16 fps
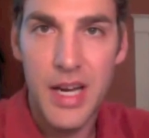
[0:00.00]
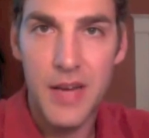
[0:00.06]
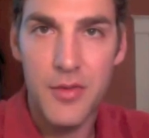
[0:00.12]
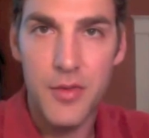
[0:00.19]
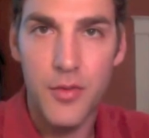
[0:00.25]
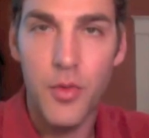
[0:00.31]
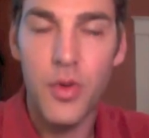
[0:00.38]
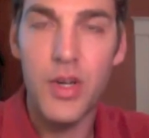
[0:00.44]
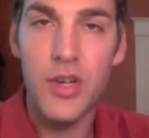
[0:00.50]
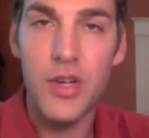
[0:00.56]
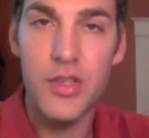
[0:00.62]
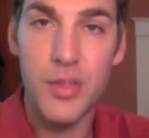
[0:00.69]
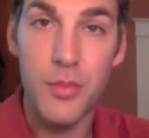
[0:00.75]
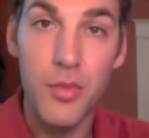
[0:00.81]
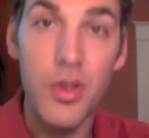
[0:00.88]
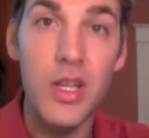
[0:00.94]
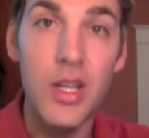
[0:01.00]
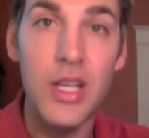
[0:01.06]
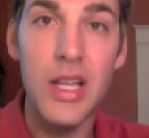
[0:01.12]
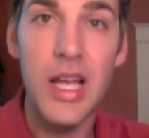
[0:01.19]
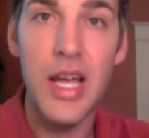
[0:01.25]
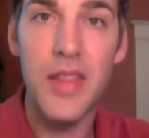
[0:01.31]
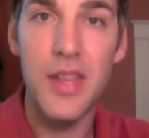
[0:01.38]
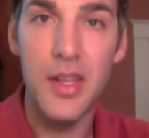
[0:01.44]
after 4 years. I'm really
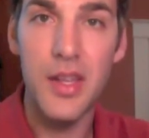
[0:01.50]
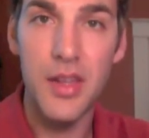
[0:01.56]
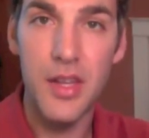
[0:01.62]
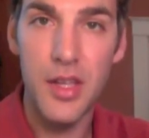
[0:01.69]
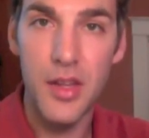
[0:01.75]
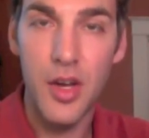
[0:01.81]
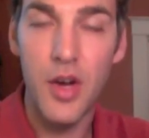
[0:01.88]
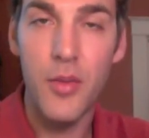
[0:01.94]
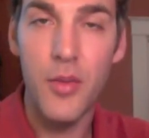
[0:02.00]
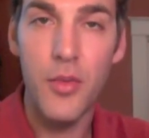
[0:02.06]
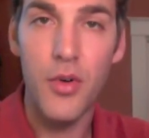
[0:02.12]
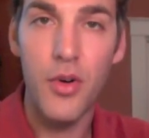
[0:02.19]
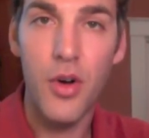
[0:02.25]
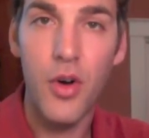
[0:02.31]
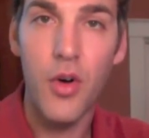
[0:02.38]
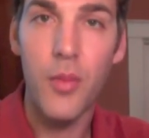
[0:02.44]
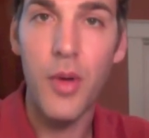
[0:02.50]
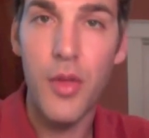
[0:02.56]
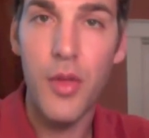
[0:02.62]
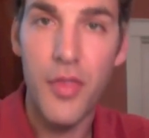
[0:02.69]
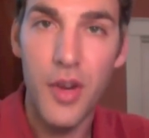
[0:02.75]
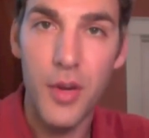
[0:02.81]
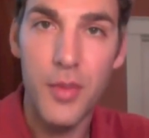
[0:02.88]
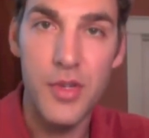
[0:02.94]
glad that the hormone
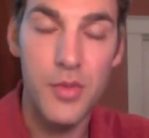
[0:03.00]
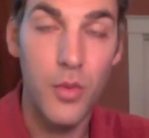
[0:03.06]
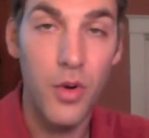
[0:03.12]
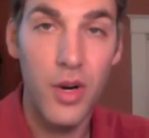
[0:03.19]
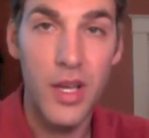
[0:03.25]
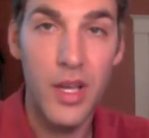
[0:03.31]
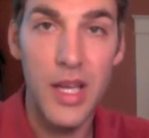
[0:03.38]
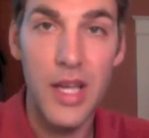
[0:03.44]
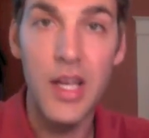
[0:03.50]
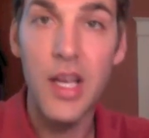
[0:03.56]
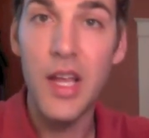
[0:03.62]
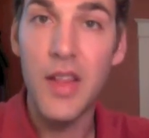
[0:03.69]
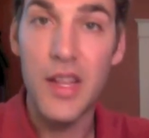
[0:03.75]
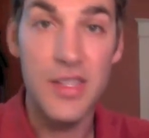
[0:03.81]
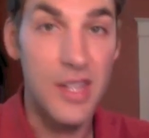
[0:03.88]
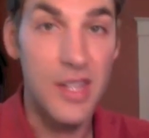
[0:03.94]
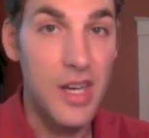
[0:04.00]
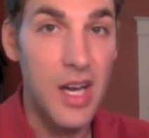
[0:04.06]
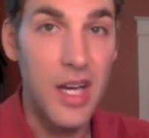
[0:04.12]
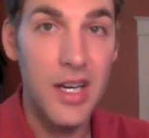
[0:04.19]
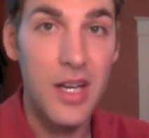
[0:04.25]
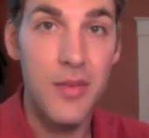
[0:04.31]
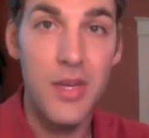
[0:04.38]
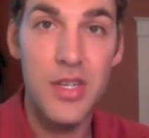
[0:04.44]
therapy is working. That's a
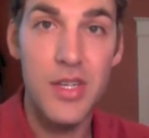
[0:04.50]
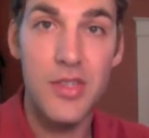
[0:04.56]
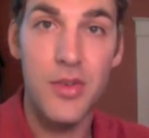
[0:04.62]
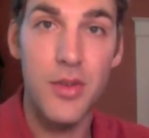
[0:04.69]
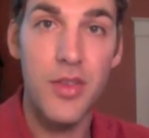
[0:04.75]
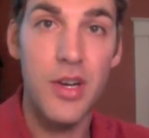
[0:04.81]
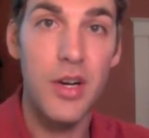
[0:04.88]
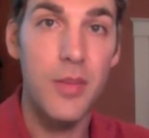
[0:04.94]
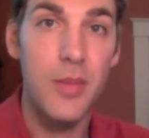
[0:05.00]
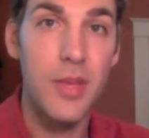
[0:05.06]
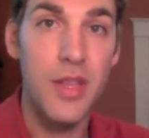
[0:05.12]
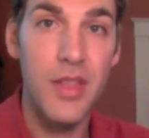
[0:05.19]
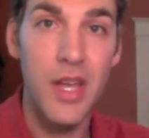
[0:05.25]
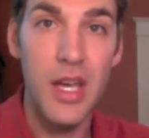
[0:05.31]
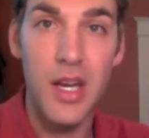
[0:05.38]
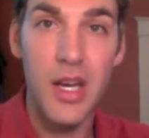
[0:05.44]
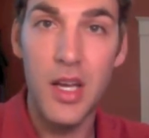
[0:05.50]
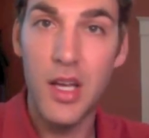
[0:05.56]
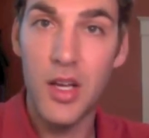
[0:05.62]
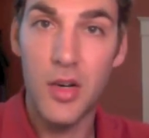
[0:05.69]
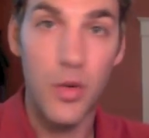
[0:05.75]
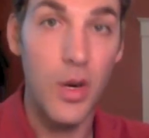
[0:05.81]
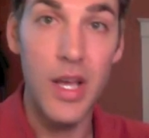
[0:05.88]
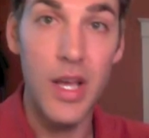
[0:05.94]
non-conventional therapy that,
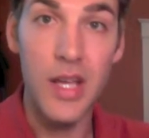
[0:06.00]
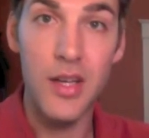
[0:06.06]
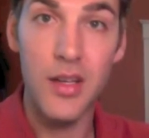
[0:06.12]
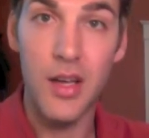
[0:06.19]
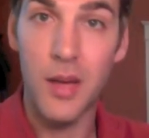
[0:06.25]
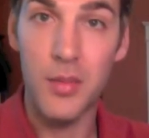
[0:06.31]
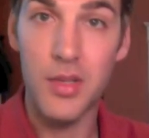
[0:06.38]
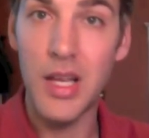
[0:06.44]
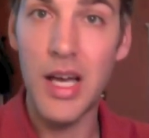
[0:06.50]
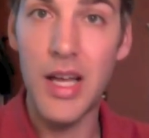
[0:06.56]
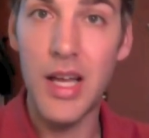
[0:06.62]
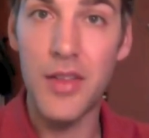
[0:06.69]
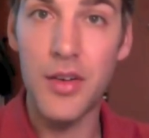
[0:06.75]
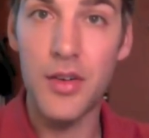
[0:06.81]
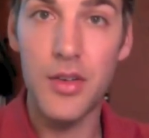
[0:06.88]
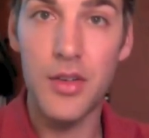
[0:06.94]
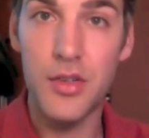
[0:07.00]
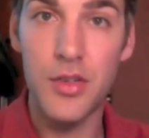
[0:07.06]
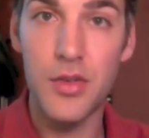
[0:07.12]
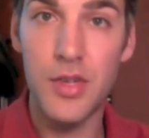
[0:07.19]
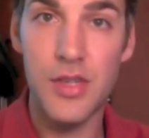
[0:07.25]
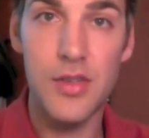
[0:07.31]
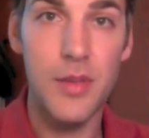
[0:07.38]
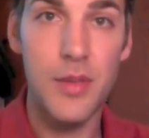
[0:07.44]
great, I'm glad they're
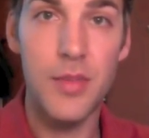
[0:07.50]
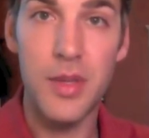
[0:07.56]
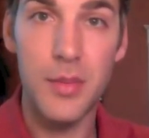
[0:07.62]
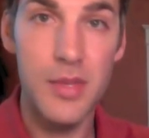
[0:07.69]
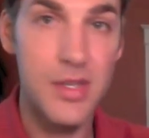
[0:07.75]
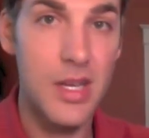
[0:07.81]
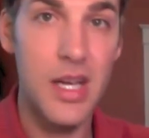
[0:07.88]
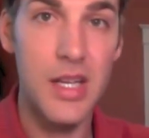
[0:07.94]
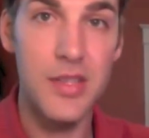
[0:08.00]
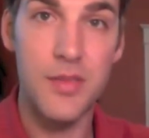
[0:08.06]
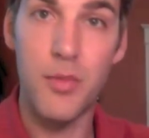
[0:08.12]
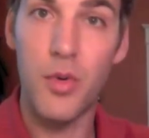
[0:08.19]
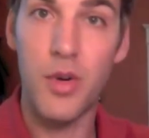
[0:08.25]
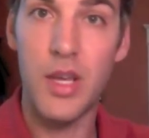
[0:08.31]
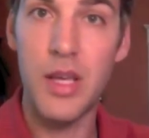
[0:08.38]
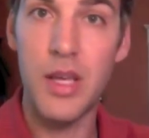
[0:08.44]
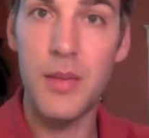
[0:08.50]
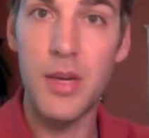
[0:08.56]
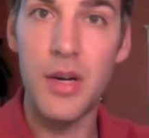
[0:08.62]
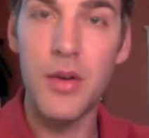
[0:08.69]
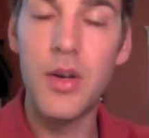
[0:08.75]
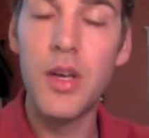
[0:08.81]
doing something besides more chemo.